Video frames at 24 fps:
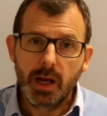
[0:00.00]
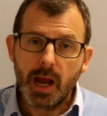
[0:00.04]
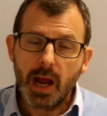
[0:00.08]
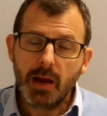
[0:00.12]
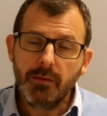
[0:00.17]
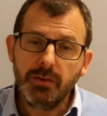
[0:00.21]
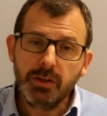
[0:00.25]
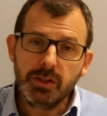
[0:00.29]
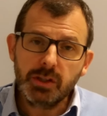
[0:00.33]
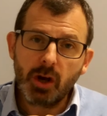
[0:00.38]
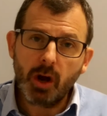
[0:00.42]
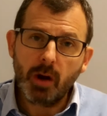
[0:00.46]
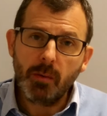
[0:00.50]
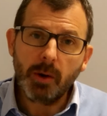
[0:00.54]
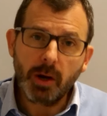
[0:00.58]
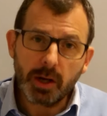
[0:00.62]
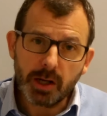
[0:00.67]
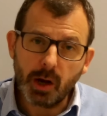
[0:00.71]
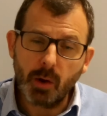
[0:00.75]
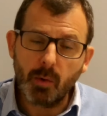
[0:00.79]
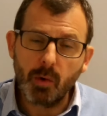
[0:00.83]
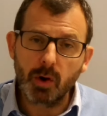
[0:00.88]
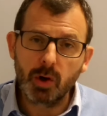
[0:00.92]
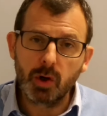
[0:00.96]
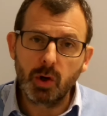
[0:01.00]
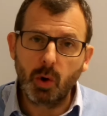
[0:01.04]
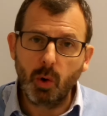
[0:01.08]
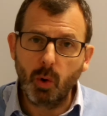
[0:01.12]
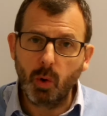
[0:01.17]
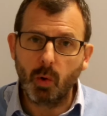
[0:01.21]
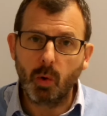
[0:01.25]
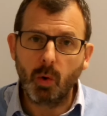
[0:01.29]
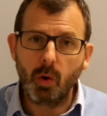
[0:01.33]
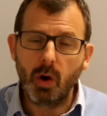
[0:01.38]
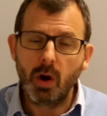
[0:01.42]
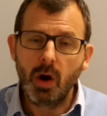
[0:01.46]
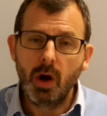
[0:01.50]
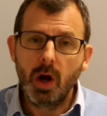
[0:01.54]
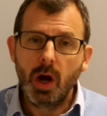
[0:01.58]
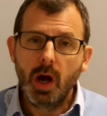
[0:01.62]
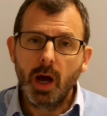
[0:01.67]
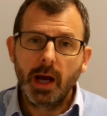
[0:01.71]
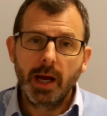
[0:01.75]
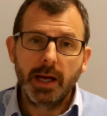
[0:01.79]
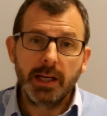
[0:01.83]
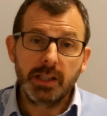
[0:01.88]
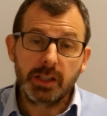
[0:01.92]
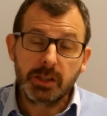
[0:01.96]
Every time I go on court,
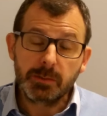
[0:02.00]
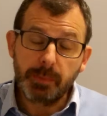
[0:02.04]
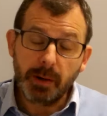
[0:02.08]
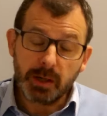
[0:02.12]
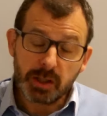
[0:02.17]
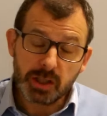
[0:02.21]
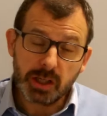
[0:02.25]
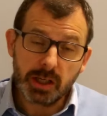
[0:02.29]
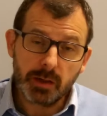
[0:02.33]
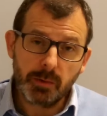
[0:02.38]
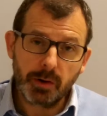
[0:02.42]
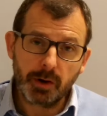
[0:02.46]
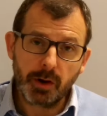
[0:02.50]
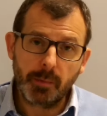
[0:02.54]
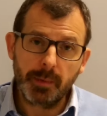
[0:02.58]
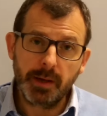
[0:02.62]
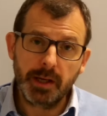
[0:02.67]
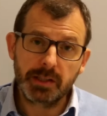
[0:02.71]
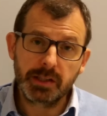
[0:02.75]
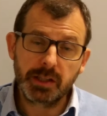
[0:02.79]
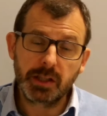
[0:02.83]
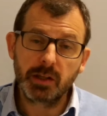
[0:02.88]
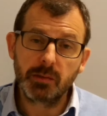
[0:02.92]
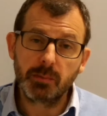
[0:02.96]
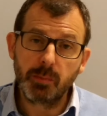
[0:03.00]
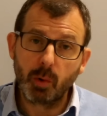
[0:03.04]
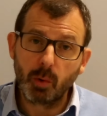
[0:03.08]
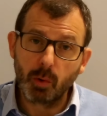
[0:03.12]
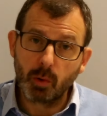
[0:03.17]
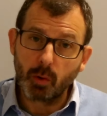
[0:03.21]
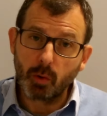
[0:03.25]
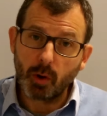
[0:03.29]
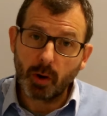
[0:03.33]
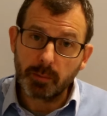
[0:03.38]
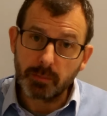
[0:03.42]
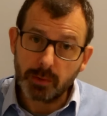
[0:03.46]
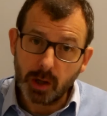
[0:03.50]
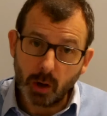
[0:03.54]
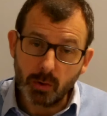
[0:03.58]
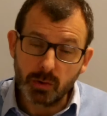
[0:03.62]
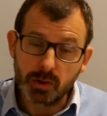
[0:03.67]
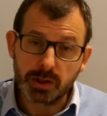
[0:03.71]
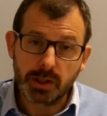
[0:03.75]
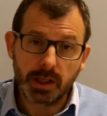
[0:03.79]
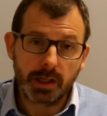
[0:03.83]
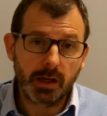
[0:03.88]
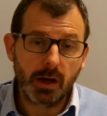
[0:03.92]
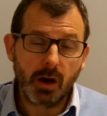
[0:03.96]
especially when I'm hitting the ball or I'm
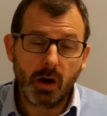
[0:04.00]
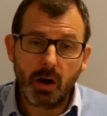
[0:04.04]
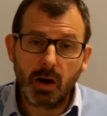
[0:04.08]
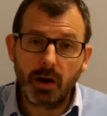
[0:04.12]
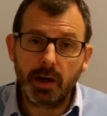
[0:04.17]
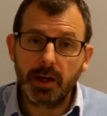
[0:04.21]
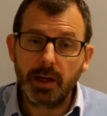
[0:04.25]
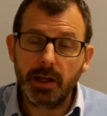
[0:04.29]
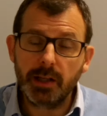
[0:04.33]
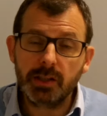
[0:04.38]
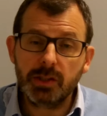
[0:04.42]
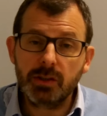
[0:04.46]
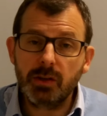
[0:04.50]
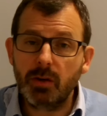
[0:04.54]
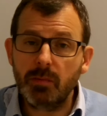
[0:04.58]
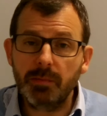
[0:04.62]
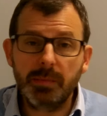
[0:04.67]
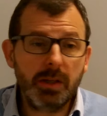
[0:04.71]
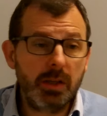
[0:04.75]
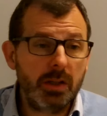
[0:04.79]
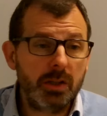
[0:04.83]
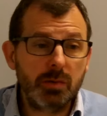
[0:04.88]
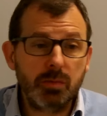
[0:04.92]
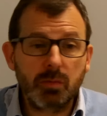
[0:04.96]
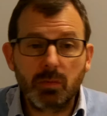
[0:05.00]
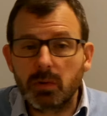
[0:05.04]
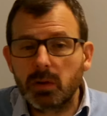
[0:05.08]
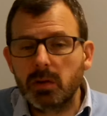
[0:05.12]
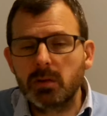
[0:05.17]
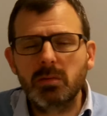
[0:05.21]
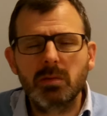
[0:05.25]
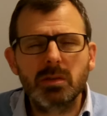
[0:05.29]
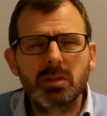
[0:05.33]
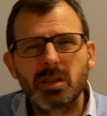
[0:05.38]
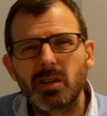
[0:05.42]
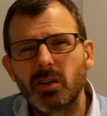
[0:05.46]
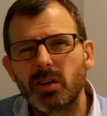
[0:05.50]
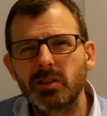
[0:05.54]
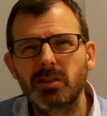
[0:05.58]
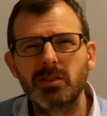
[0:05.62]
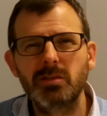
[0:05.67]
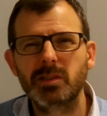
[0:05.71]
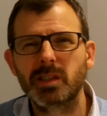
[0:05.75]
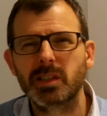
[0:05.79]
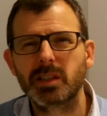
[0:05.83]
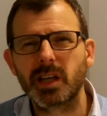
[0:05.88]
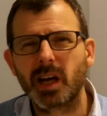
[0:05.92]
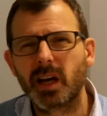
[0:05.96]
ghosting, it's not because, well, what shall I
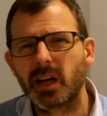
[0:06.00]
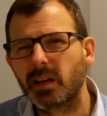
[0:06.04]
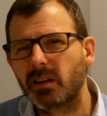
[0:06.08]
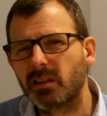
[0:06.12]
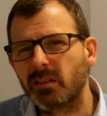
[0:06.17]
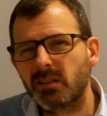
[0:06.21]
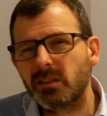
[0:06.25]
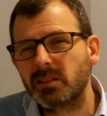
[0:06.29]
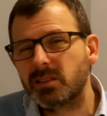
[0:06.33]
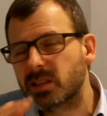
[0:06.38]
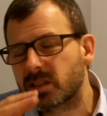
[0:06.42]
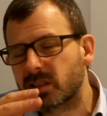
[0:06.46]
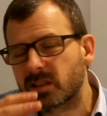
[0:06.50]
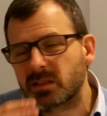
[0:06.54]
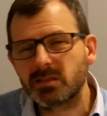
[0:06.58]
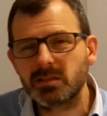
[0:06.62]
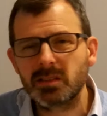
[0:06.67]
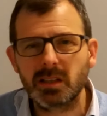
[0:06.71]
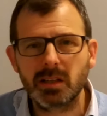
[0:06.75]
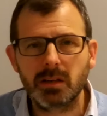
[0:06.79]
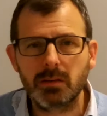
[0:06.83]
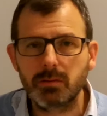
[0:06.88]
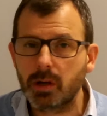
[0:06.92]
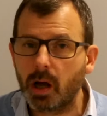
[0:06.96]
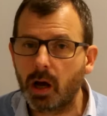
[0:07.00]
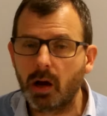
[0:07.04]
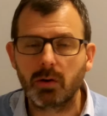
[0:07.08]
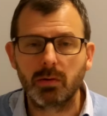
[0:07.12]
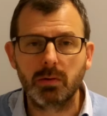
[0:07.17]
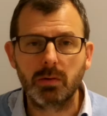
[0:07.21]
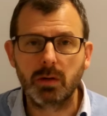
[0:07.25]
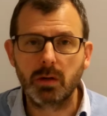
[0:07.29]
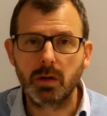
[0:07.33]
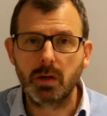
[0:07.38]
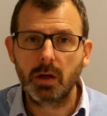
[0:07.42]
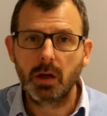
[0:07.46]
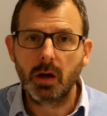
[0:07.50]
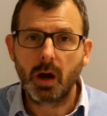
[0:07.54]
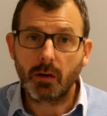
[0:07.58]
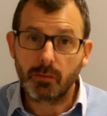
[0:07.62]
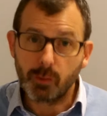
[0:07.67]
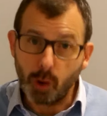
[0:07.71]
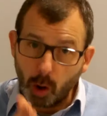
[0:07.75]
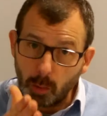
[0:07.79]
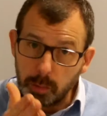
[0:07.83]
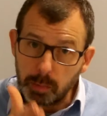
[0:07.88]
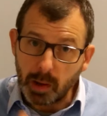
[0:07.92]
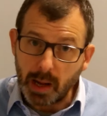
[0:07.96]
do today? Oh, just, you know, no, I've
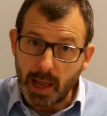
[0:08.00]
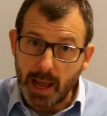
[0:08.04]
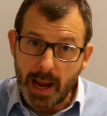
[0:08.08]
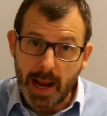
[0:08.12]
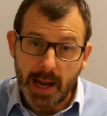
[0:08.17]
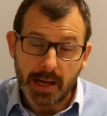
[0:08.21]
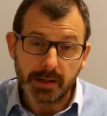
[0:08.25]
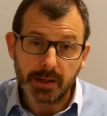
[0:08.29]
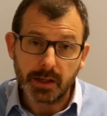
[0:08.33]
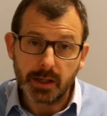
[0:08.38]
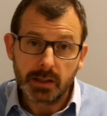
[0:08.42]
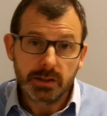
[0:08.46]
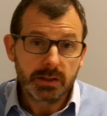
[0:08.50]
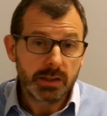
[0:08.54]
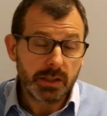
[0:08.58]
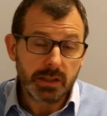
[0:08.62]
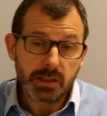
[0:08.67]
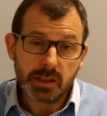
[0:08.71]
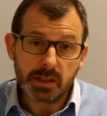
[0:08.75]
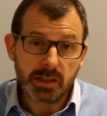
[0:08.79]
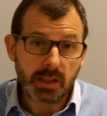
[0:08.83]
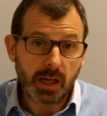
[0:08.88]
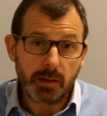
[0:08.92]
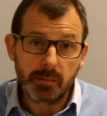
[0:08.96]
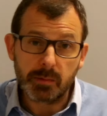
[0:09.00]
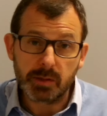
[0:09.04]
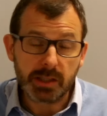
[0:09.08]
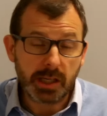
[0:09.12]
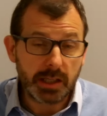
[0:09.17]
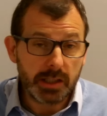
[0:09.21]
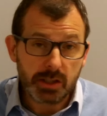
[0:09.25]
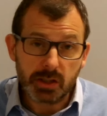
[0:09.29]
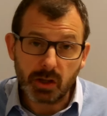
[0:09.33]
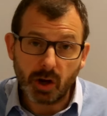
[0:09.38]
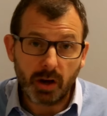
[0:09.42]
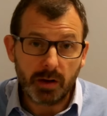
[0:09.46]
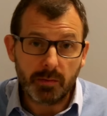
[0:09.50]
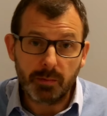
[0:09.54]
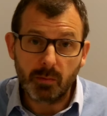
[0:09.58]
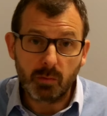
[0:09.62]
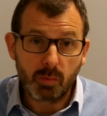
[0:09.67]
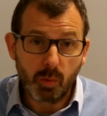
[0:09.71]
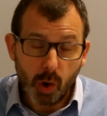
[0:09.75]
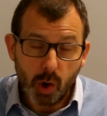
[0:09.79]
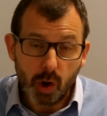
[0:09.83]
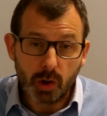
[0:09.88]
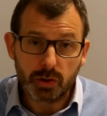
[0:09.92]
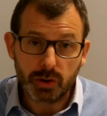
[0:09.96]
got a plan. Just the same as any
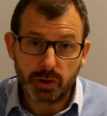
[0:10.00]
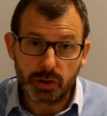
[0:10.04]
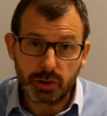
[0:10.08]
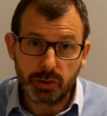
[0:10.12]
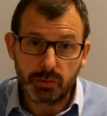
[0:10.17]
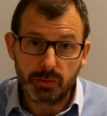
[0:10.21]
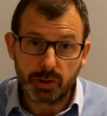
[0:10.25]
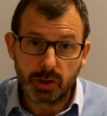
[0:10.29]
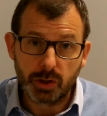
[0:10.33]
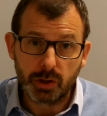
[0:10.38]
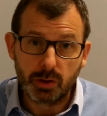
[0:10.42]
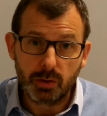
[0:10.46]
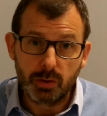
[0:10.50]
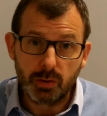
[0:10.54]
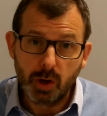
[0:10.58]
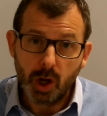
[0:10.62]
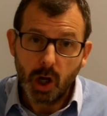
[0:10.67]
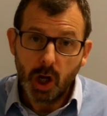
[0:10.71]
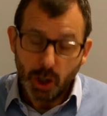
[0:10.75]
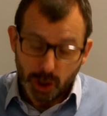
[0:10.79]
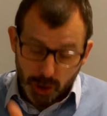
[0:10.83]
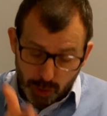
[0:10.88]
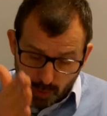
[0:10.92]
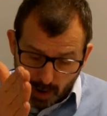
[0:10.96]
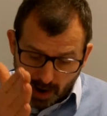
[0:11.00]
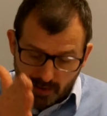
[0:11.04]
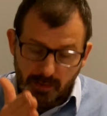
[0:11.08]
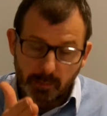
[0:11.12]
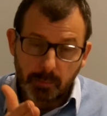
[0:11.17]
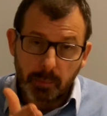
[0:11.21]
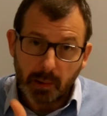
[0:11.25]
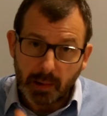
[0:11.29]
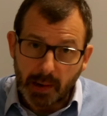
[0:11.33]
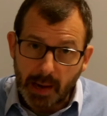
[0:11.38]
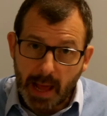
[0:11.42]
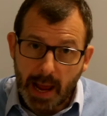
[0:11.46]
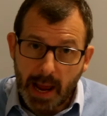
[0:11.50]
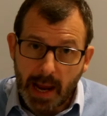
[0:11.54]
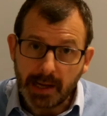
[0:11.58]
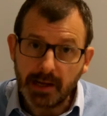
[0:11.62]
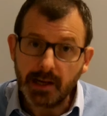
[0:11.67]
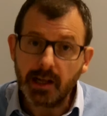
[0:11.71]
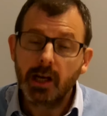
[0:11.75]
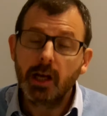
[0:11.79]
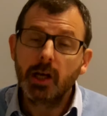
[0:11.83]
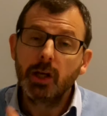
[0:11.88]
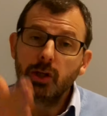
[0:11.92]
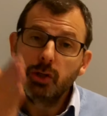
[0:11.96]
time work that you do, you have a
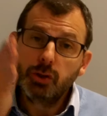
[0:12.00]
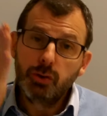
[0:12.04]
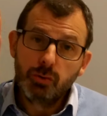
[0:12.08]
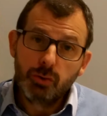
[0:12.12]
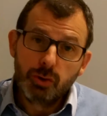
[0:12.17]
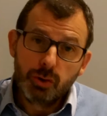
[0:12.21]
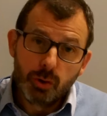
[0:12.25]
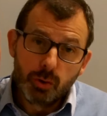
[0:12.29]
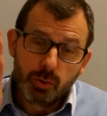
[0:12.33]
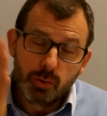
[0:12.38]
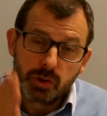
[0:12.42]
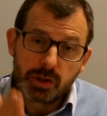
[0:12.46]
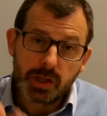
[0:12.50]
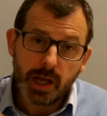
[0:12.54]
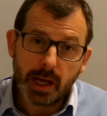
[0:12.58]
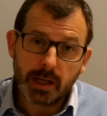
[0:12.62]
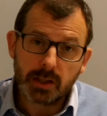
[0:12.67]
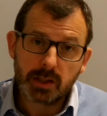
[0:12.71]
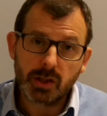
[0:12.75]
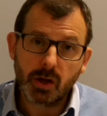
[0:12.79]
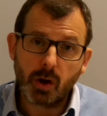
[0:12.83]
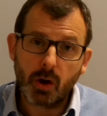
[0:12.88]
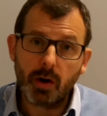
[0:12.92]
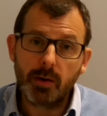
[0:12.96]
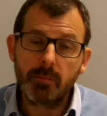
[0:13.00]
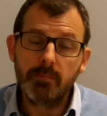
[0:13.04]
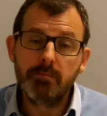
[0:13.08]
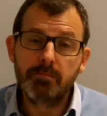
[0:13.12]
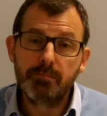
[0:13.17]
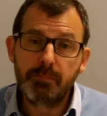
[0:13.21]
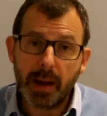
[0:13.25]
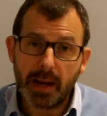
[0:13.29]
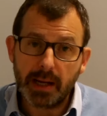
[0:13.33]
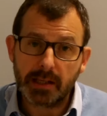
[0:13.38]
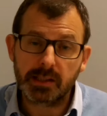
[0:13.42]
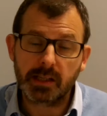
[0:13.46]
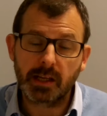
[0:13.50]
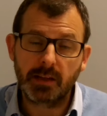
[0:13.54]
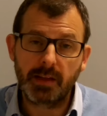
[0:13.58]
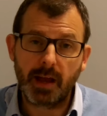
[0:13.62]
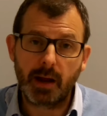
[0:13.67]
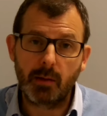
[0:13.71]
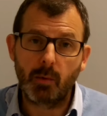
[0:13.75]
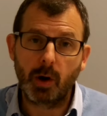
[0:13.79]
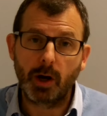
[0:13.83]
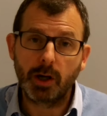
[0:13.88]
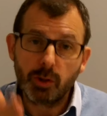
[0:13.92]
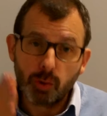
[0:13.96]
plan, you use that time better
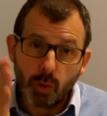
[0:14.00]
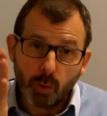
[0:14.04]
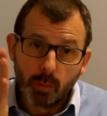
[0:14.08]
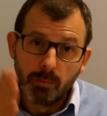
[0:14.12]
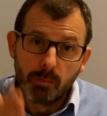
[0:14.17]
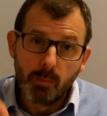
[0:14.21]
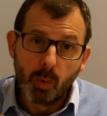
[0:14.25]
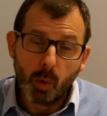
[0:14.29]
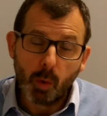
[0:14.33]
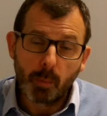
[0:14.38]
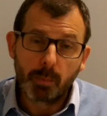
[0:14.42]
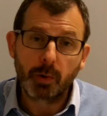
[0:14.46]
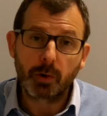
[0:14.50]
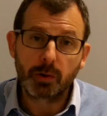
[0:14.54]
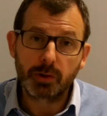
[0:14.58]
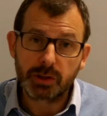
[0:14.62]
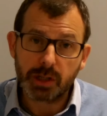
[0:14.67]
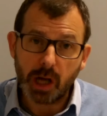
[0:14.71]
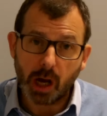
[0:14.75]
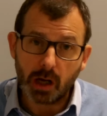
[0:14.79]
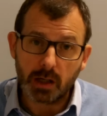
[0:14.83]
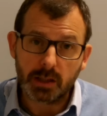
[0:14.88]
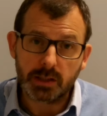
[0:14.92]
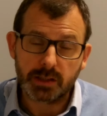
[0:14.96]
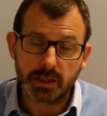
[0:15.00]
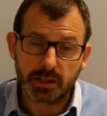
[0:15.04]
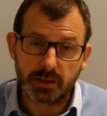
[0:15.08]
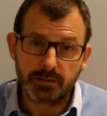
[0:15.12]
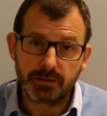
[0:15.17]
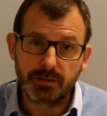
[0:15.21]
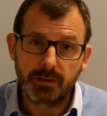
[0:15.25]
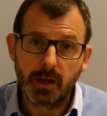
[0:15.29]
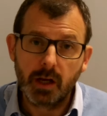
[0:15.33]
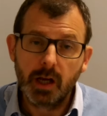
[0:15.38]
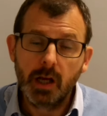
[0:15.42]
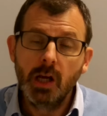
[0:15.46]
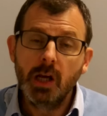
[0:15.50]
that way, you're more productive.